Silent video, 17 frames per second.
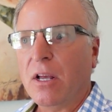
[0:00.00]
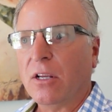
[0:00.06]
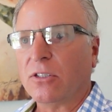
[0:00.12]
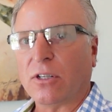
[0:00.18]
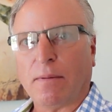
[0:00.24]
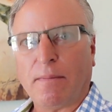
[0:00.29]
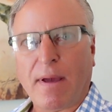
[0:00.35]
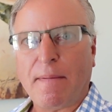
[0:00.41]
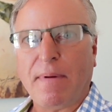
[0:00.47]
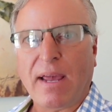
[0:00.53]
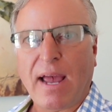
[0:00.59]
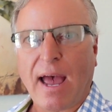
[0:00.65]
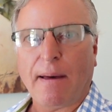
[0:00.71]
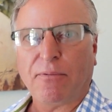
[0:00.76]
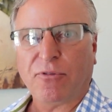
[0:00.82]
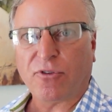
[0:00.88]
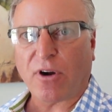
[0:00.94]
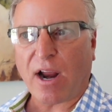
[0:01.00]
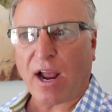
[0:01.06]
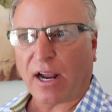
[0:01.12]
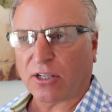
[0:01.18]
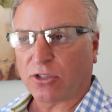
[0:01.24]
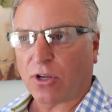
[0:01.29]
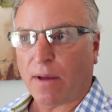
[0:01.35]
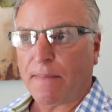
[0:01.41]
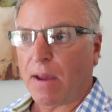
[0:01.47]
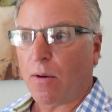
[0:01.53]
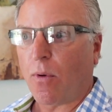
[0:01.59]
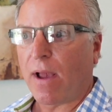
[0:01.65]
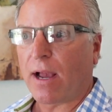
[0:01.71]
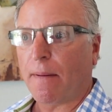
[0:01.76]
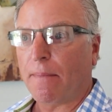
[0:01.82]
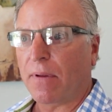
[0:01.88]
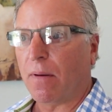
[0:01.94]
Some may be abstract, so I may
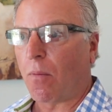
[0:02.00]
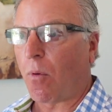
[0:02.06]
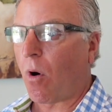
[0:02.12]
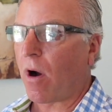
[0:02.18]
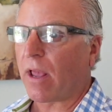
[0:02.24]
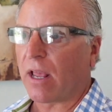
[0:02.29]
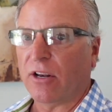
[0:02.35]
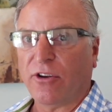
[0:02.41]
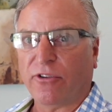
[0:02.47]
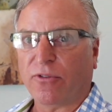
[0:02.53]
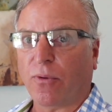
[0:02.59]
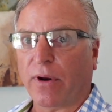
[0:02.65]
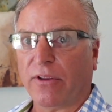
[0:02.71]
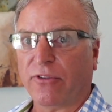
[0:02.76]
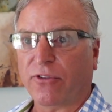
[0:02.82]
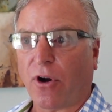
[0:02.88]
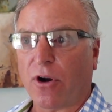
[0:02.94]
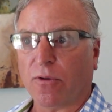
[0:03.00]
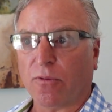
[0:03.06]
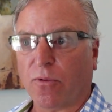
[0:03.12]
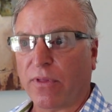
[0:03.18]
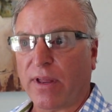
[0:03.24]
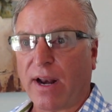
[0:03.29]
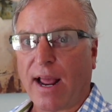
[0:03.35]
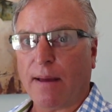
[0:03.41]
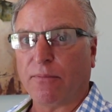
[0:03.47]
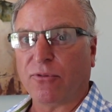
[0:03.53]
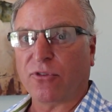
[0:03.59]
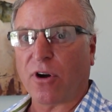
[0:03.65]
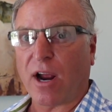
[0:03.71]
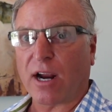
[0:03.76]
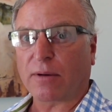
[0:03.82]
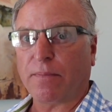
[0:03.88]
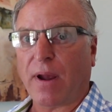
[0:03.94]
wake up in the morning and just want to start with an
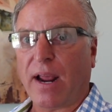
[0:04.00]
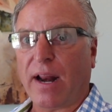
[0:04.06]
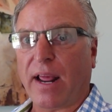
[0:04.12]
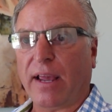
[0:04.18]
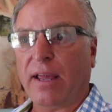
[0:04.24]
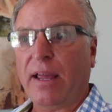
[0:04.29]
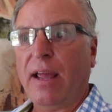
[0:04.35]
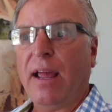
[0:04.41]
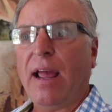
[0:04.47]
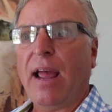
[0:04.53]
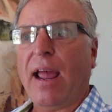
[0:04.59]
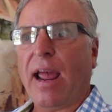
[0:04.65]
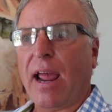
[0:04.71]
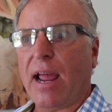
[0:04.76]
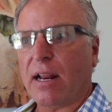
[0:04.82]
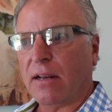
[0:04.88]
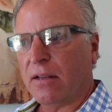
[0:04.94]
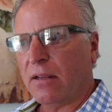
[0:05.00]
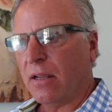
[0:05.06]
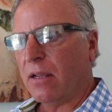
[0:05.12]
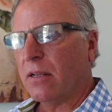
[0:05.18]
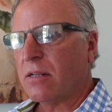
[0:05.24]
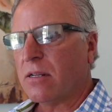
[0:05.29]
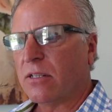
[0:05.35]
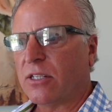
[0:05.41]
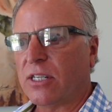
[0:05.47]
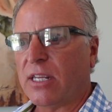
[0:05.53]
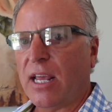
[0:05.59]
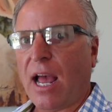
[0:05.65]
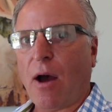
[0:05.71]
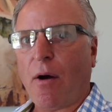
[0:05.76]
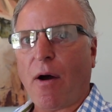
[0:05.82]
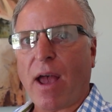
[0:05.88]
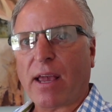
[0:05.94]
abstract painting and
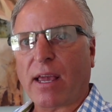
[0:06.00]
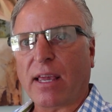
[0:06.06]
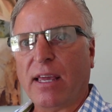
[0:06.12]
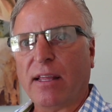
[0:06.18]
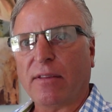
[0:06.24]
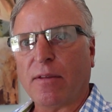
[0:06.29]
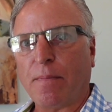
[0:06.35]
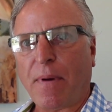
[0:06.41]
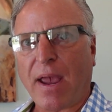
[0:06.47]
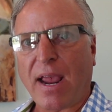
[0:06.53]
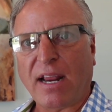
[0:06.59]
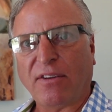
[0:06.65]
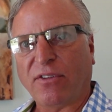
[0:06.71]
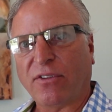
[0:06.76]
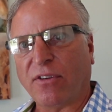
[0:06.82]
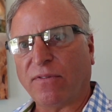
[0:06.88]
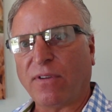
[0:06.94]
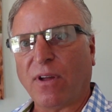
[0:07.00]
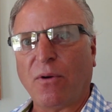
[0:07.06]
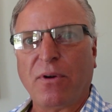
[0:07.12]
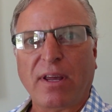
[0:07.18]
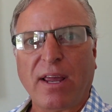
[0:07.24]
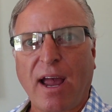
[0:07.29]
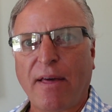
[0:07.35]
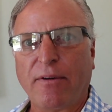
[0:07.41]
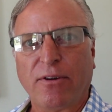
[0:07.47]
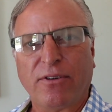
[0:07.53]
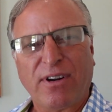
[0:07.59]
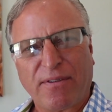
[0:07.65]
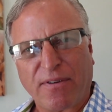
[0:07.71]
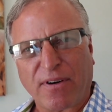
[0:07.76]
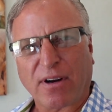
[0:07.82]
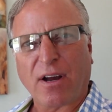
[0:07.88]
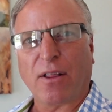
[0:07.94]
see how I can get the paints to flow together,
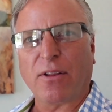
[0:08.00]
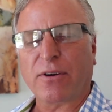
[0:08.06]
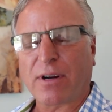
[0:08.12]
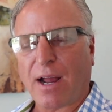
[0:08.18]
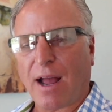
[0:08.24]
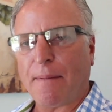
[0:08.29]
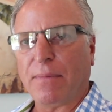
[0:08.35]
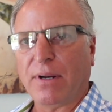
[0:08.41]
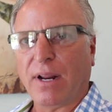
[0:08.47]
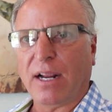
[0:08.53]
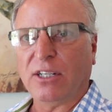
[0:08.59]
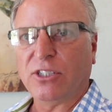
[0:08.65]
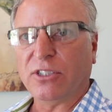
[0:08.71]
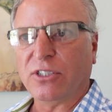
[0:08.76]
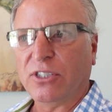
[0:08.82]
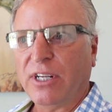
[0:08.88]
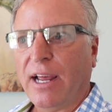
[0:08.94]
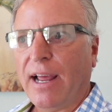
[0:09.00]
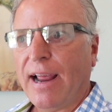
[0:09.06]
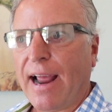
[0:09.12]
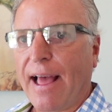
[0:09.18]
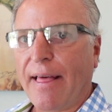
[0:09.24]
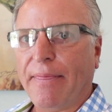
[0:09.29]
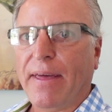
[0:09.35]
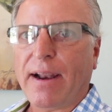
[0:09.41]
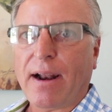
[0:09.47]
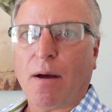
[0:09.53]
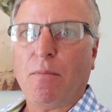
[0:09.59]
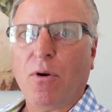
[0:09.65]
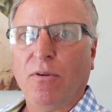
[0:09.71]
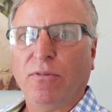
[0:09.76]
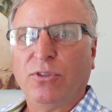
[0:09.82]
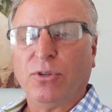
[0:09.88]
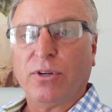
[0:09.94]
different color combinations, and then
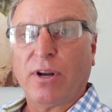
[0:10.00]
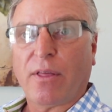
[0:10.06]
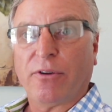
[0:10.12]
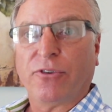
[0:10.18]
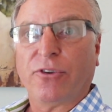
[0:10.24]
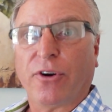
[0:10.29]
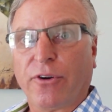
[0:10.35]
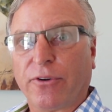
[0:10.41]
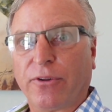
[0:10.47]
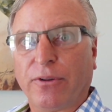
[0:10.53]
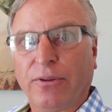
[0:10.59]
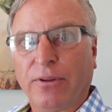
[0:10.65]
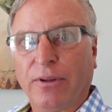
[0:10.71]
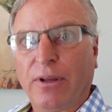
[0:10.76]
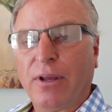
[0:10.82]
I'll move to another turtle.